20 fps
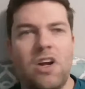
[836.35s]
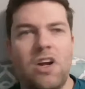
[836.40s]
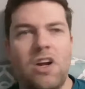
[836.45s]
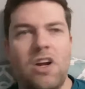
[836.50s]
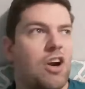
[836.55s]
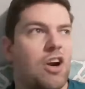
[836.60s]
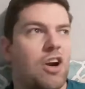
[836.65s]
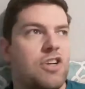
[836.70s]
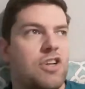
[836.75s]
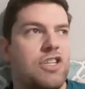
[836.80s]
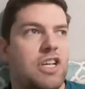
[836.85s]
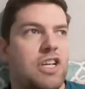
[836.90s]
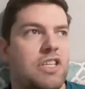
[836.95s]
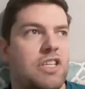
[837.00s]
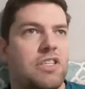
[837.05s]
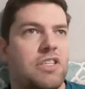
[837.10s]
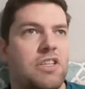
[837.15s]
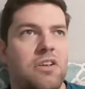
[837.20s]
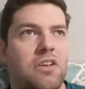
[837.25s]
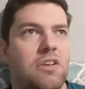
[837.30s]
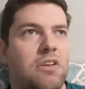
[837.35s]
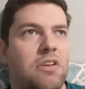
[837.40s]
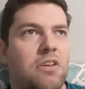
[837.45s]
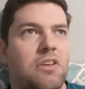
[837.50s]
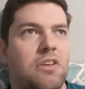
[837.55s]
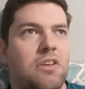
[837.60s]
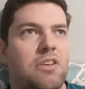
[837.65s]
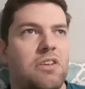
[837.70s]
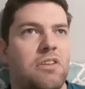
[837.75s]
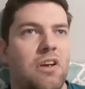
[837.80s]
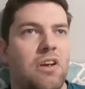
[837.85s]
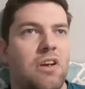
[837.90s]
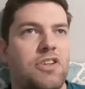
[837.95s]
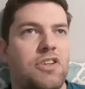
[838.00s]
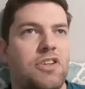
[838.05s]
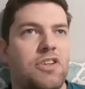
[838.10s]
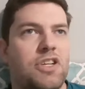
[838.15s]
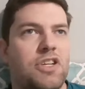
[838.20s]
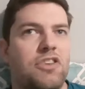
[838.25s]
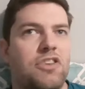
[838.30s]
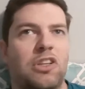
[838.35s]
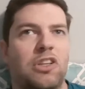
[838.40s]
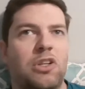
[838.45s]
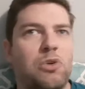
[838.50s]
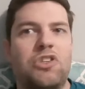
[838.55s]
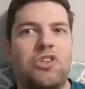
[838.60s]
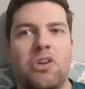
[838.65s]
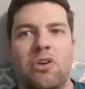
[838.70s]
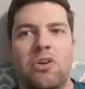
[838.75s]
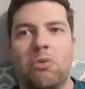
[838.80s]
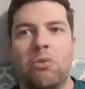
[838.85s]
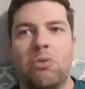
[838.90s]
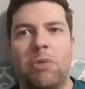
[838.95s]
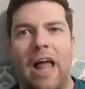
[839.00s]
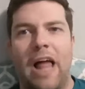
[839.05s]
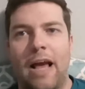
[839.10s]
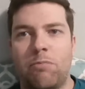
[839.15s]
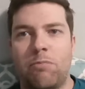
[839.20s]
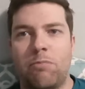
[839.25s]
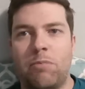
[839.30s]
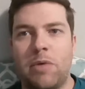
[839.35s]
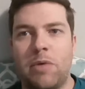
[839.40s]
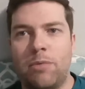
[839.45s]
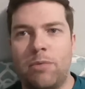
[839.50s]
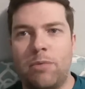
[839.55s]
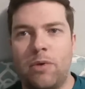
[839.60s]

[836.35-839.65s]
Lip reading: are just delusional black people.